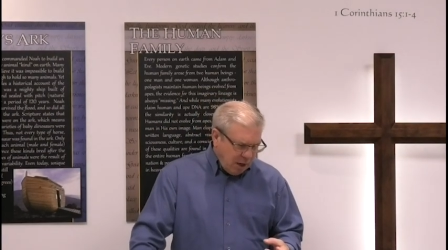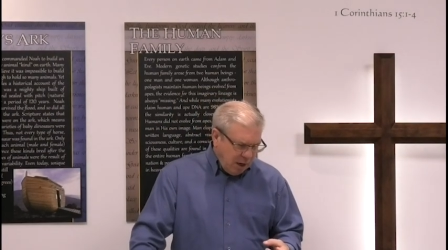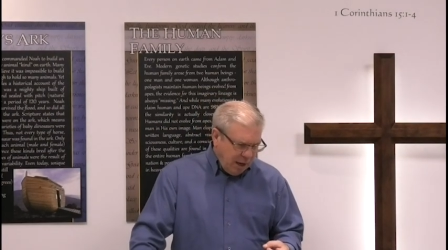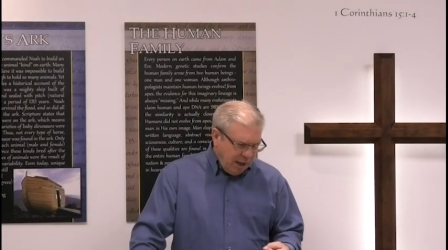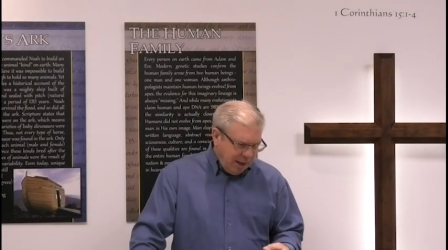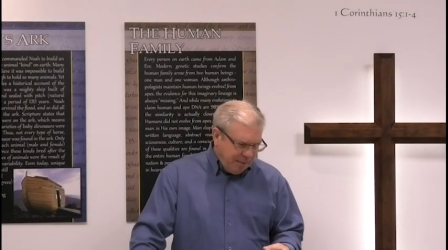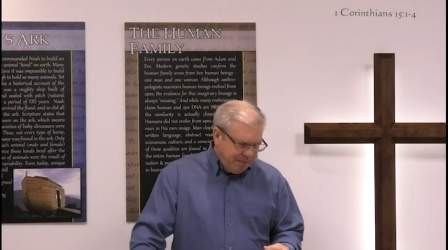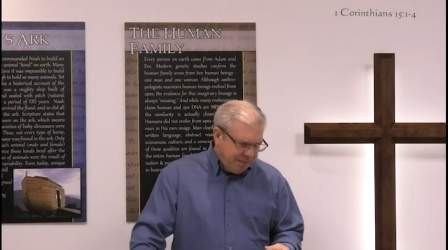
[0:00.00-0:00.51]

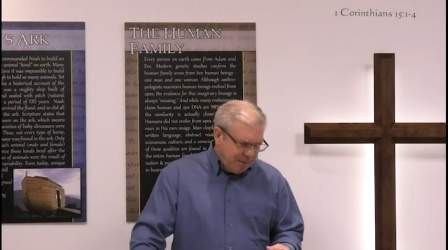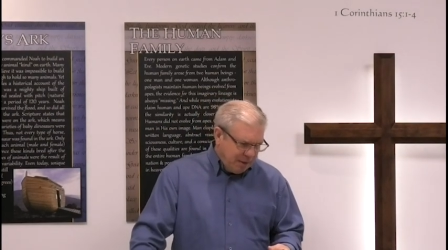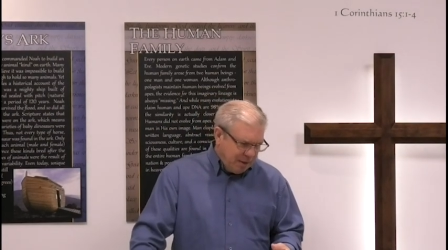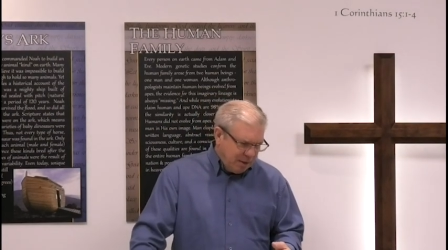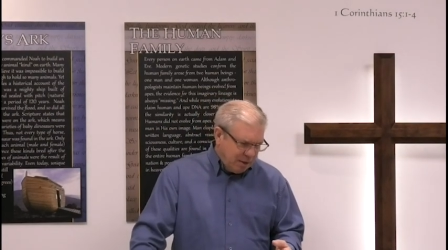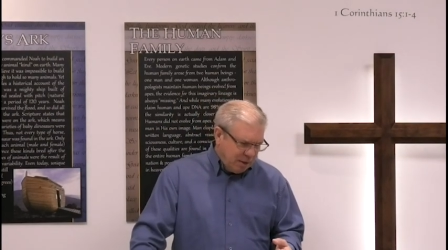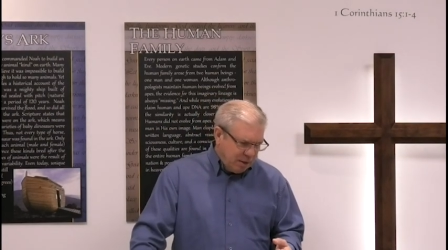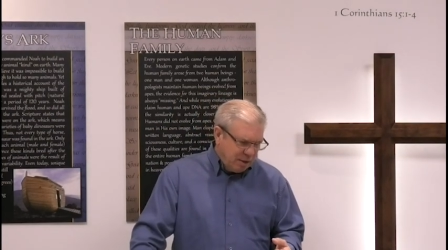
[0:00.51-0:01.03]
um,
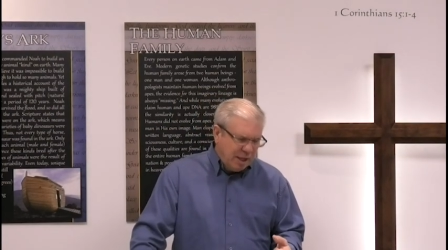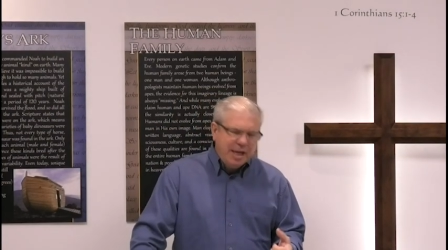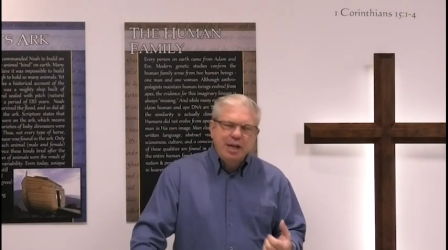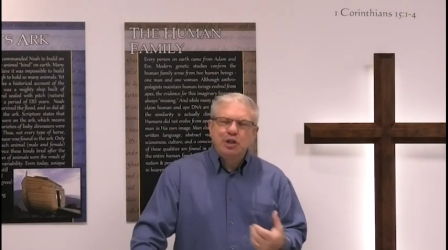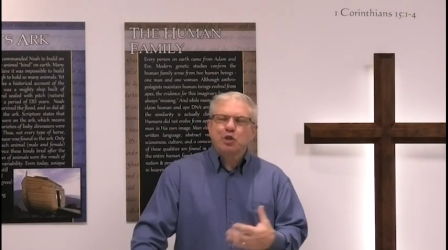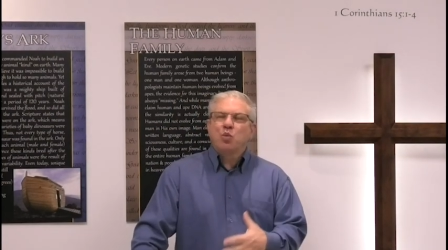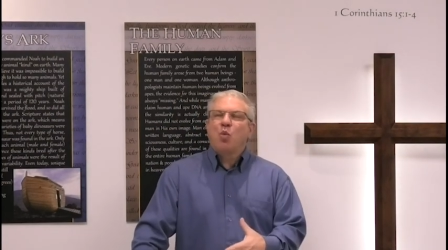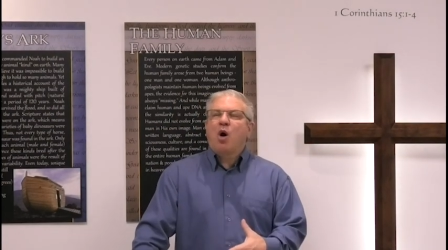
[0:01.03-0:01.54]

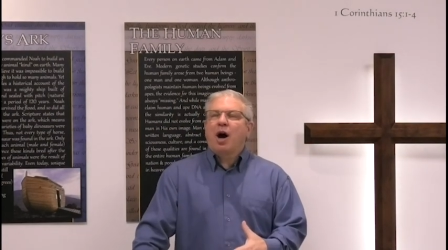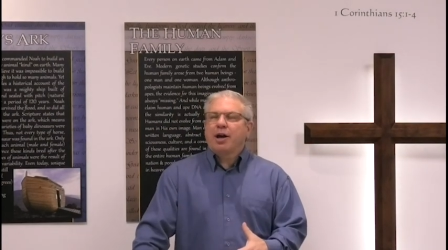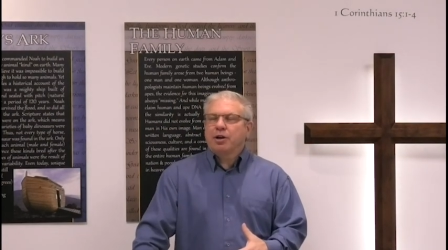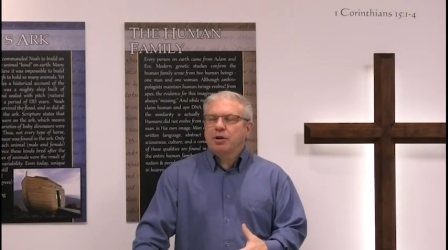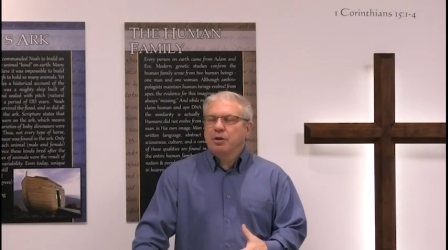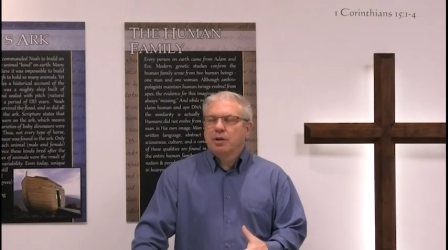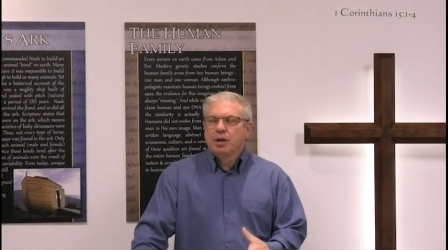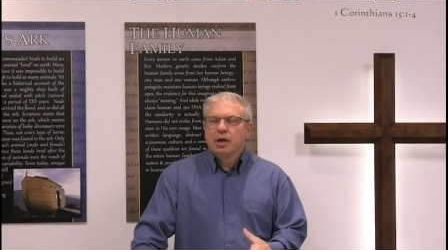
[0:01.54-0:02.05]
his
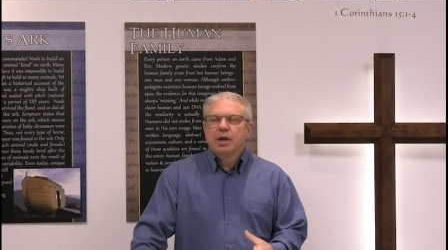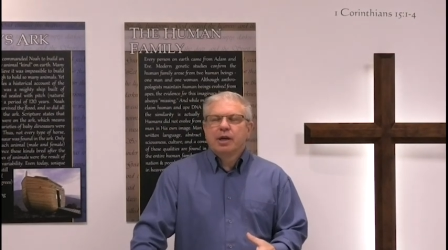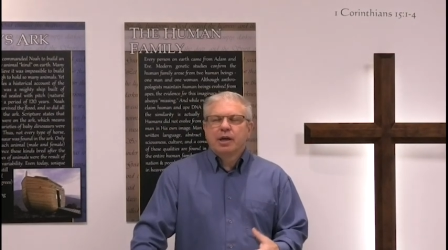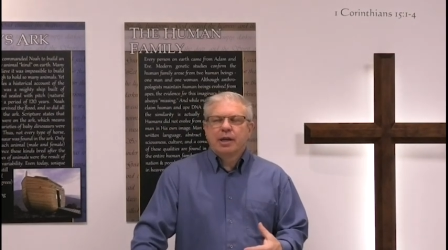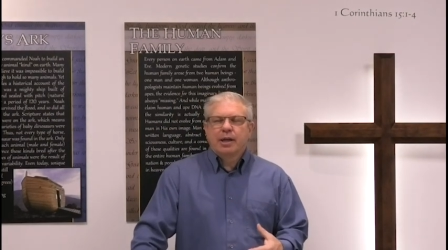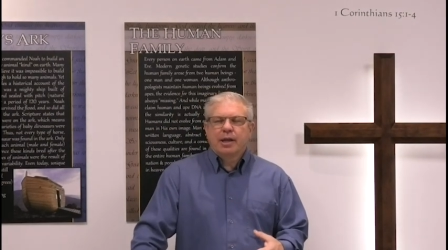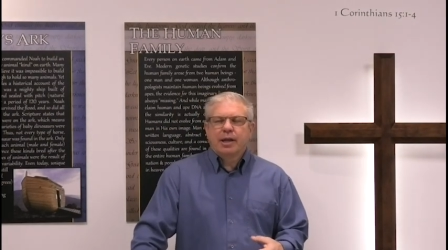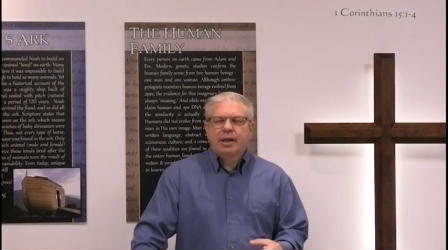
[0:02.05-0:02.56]
water,
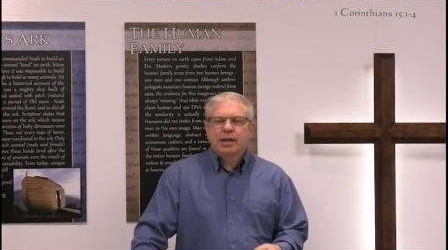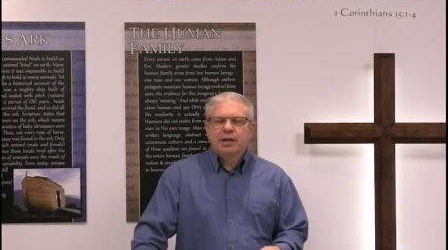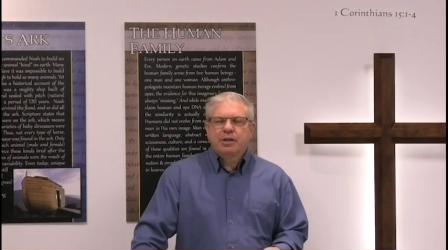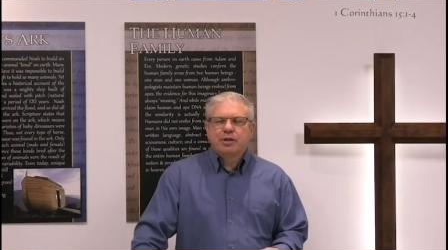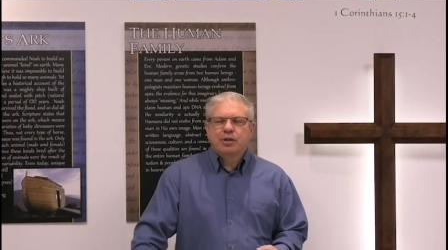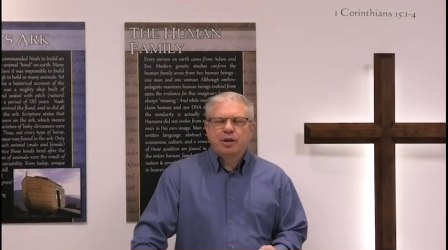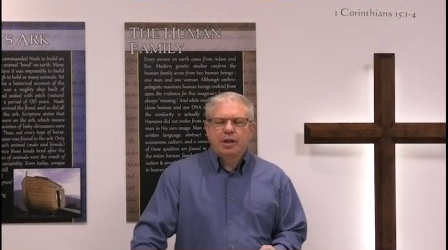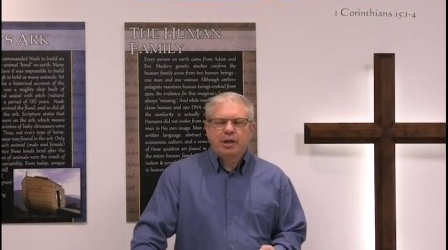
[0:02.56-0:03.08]
and
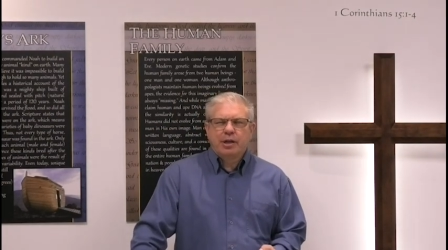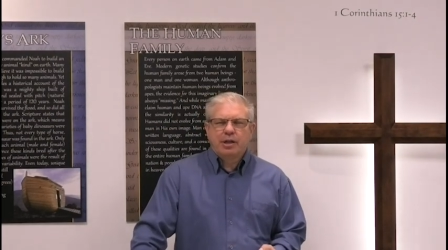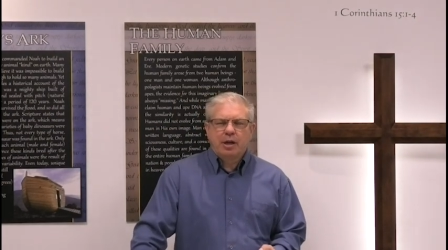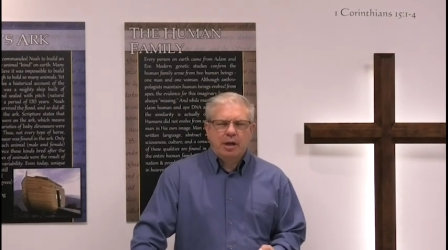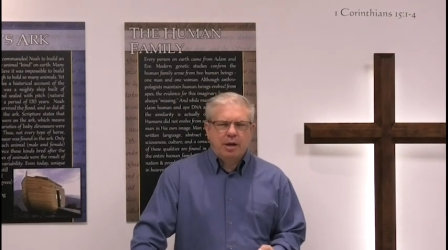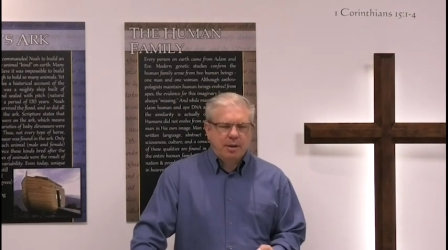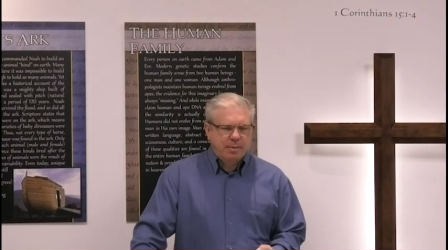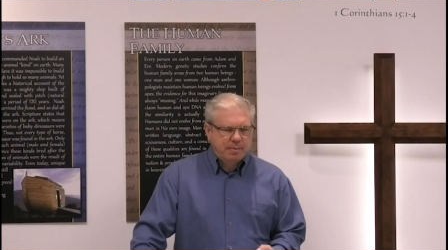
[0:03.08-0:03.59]
again in
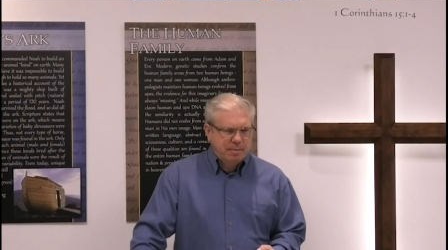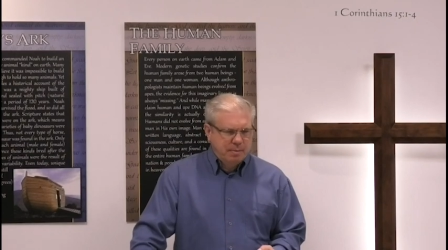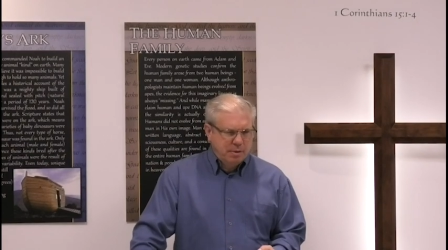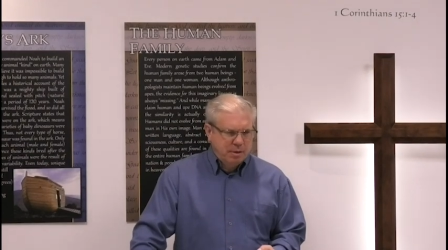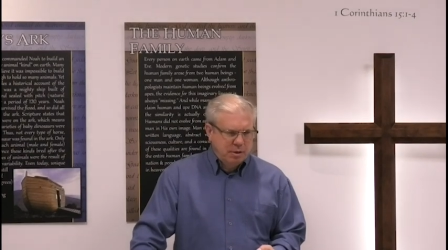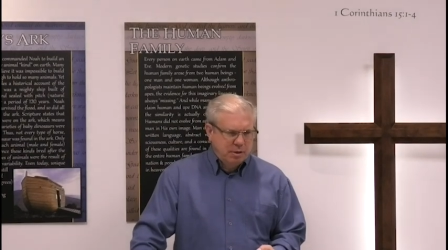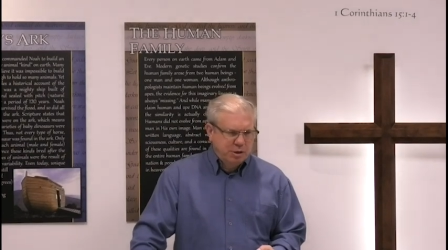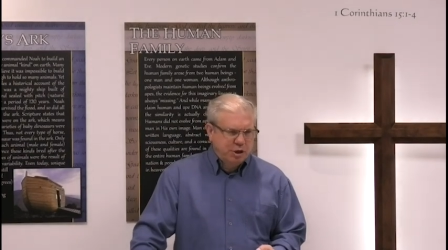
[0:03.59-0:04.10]
um,
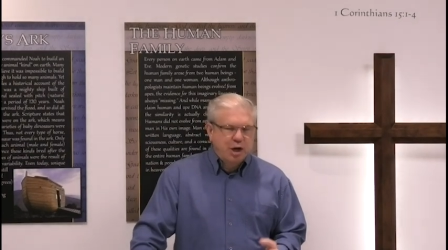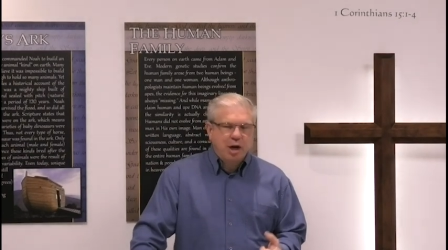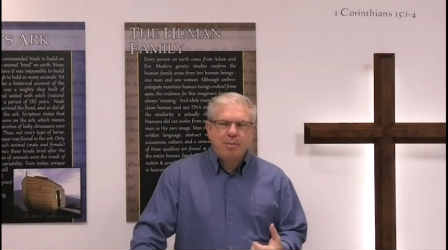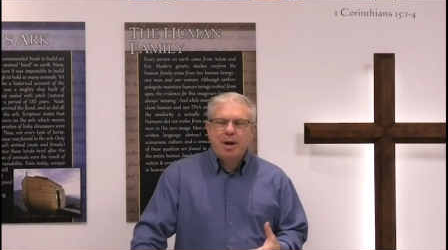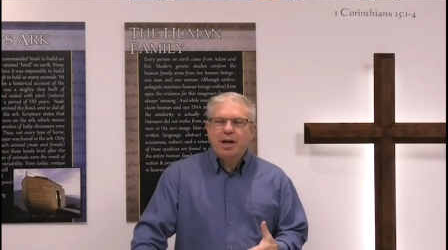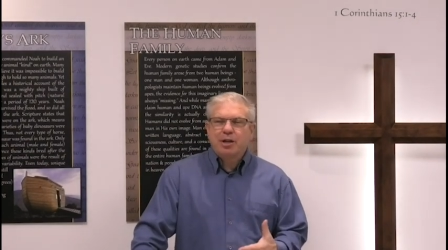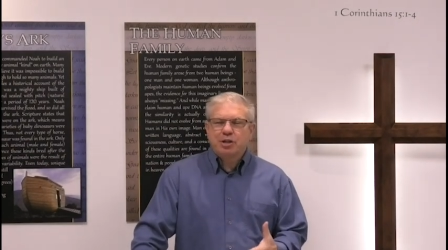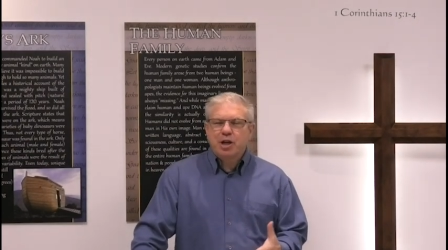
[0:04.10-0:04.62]

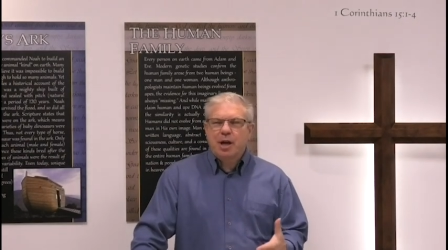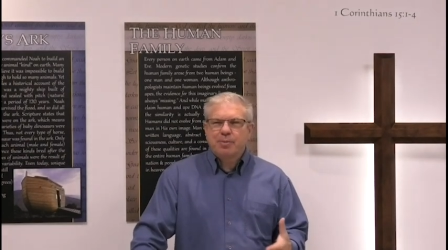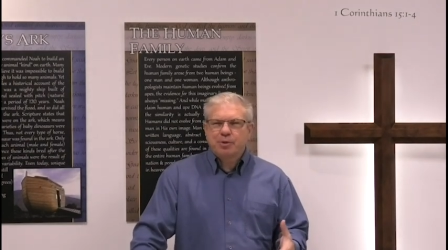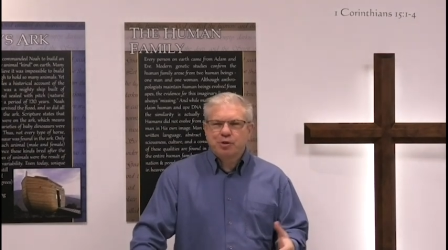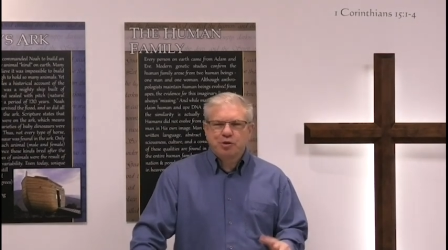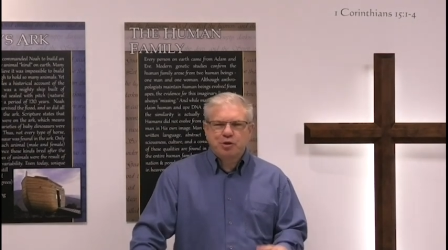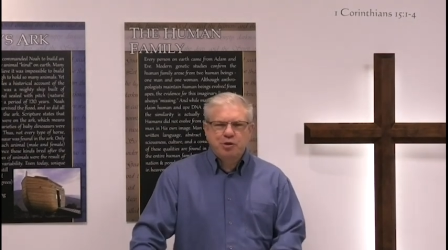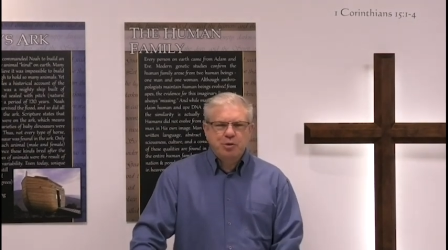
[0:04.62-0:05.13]
Jeremiah
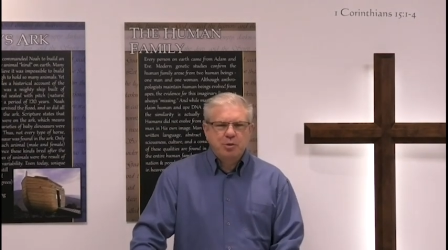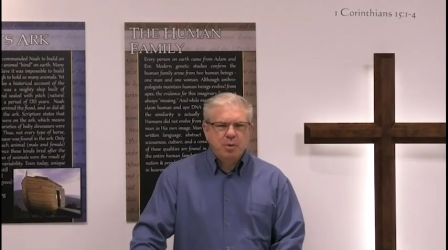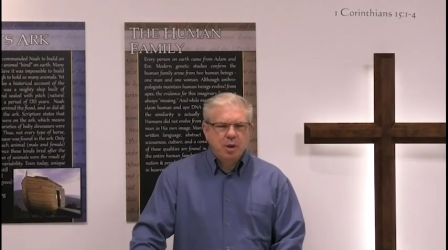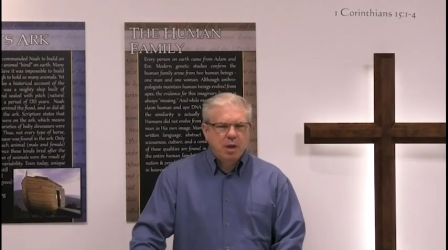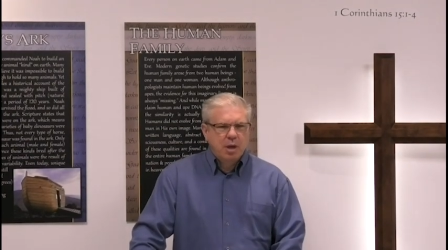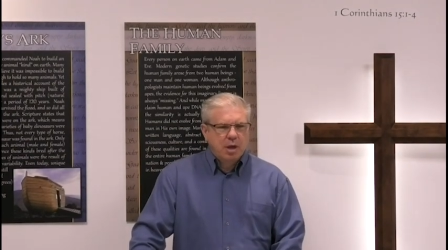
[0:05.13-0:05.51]
chapter 2,